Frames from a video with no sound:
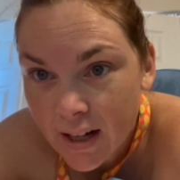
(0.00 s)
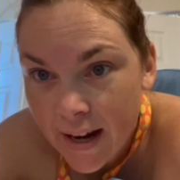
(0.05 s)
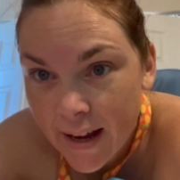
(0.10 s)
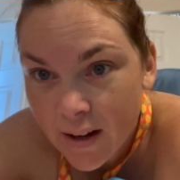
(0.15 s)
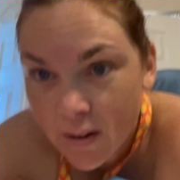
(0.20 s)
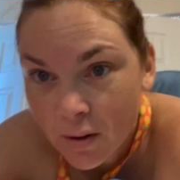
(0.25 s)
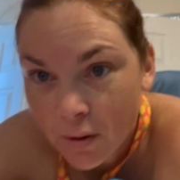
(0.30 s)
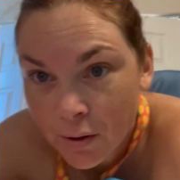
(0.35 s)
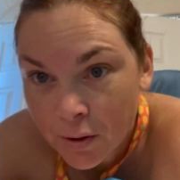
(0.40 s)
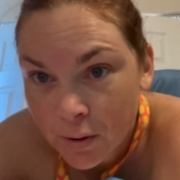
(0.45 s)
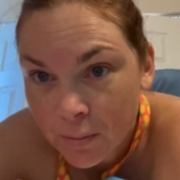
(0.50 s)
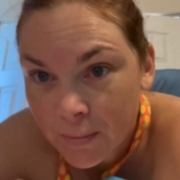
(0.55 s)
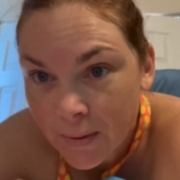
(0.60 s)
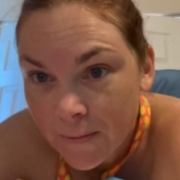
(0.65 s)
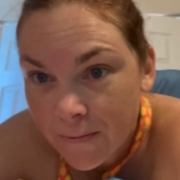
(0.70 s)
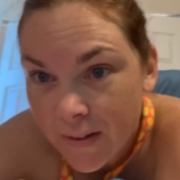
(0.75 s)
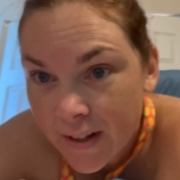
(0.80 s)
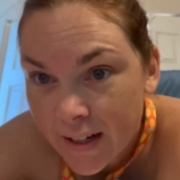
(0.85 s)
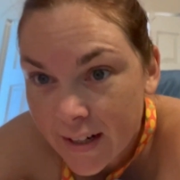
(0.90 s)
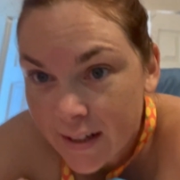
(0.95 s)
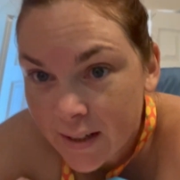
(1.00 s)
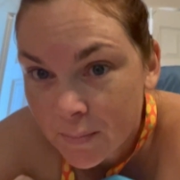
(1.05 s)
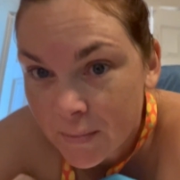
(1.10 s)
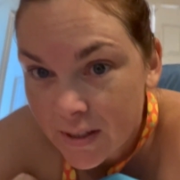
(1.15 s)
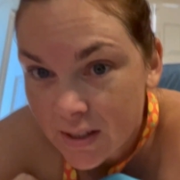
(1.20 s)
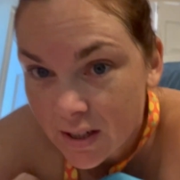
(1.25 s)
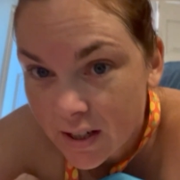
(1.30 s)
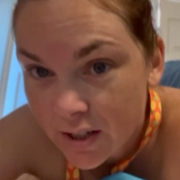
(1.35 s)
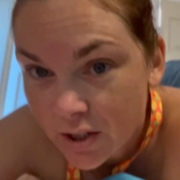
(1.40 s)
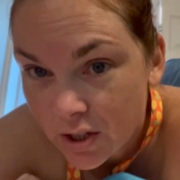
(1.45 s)
at-home lymphatic
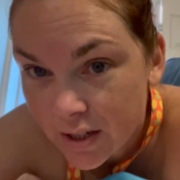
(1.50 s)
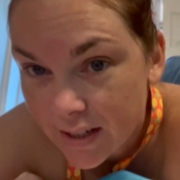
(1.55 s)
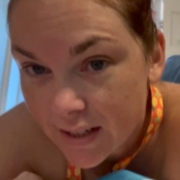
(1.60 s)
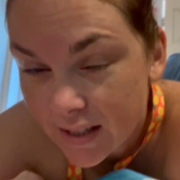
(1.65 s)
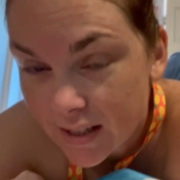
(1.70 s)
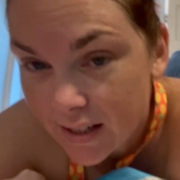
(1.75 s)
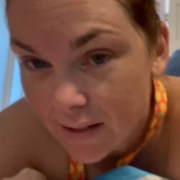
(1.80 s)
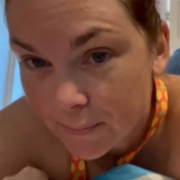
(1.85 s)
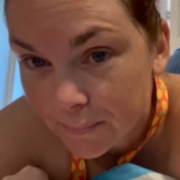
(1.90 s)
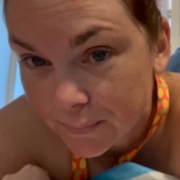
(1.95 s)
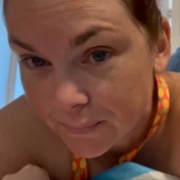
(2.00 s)
massages.